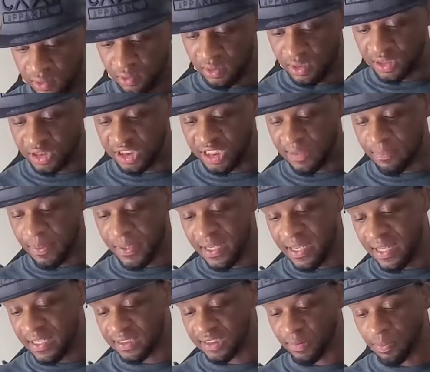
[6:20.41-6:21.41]
The
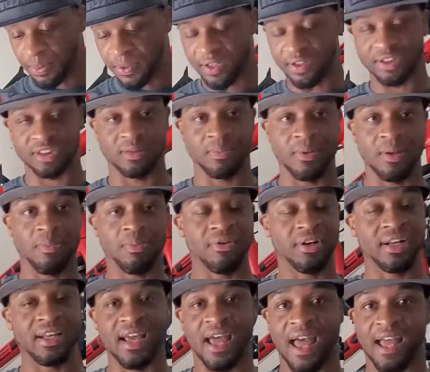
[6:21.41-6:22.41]
GPS appears to be
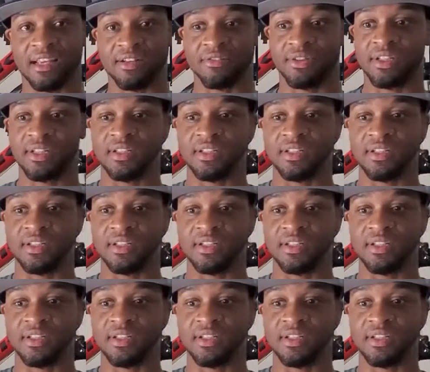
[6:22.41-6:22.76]
pretty accurate.